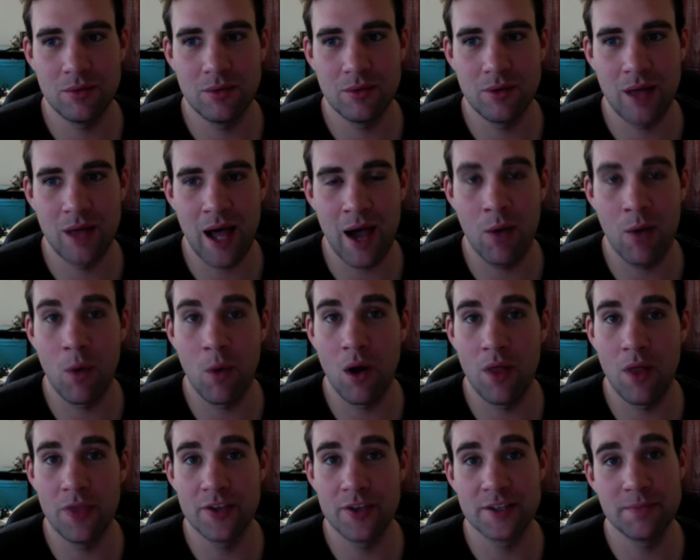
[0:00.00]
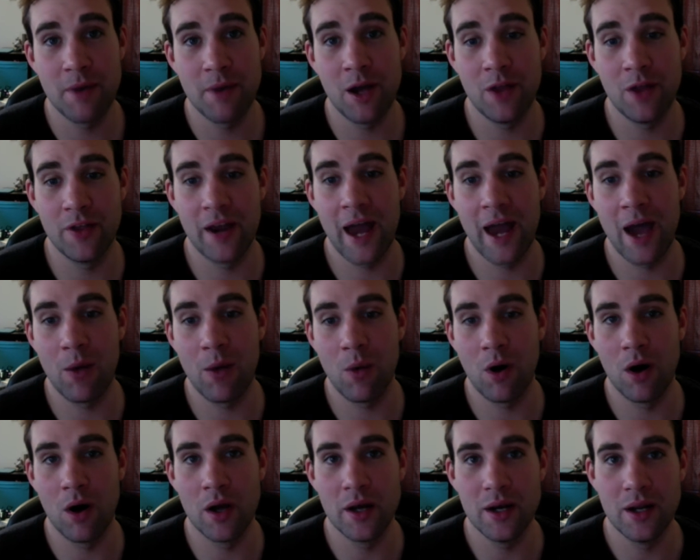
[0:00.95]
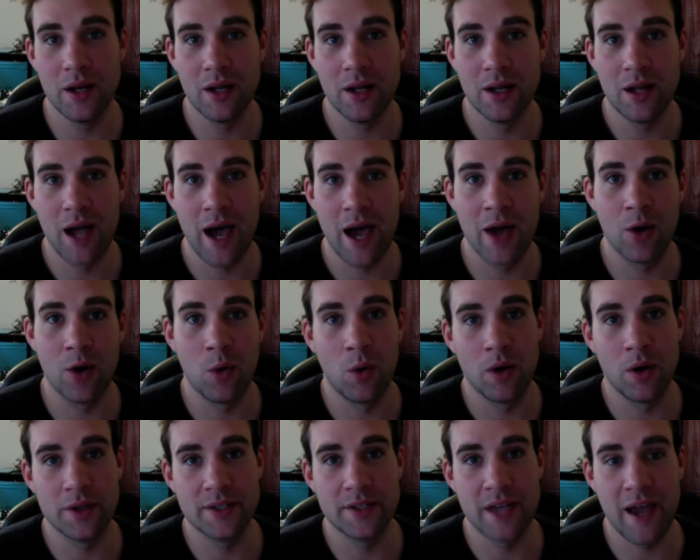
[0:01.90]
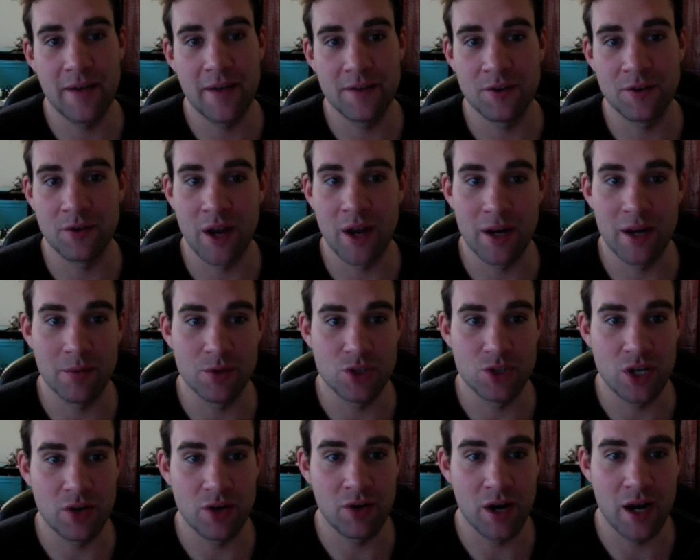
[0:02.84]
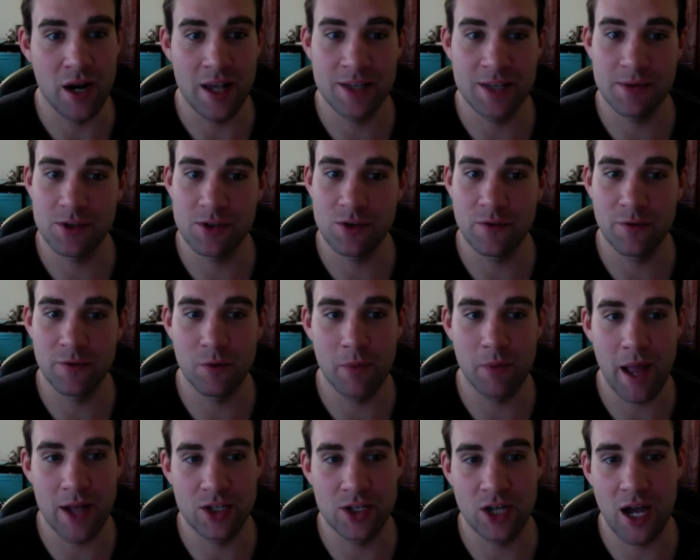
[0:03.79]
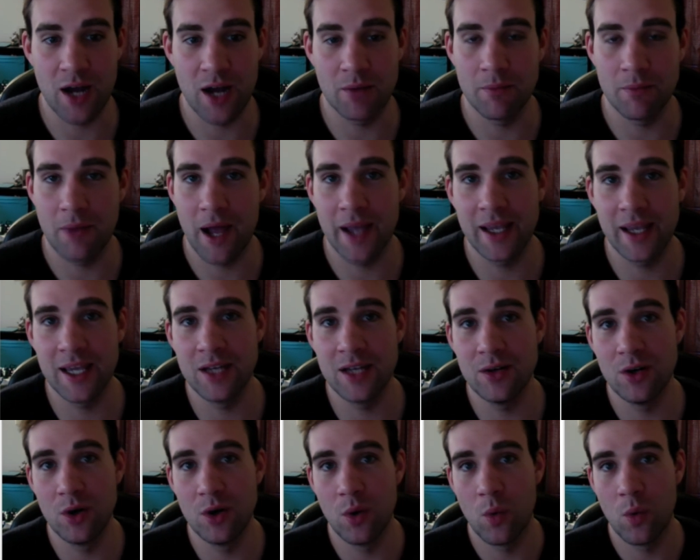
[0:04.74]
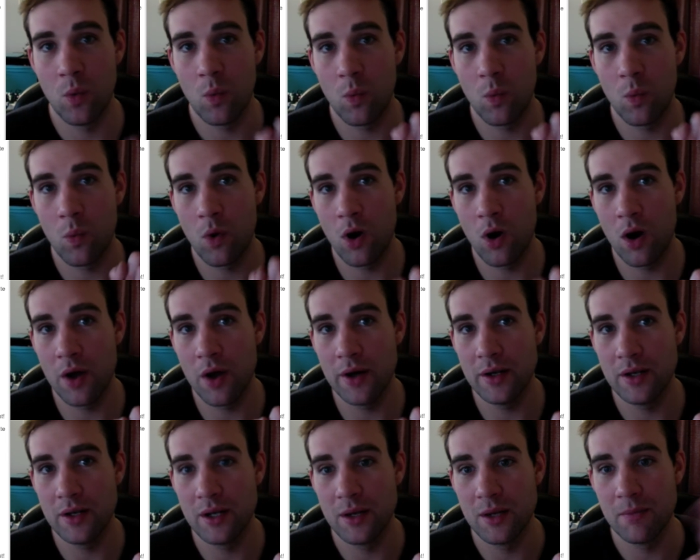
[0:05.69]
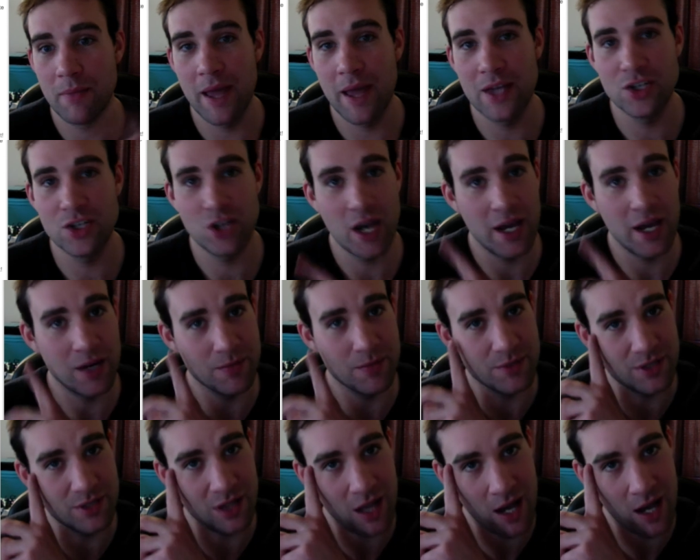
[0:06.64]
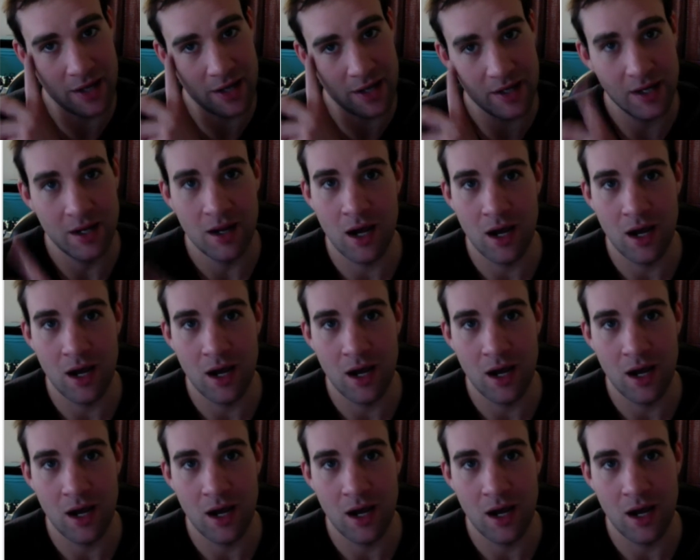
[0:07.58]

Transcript: I want the spell that I want. I don't want to have to randomly generate, especially for a magic item. I get 1 magic item slot.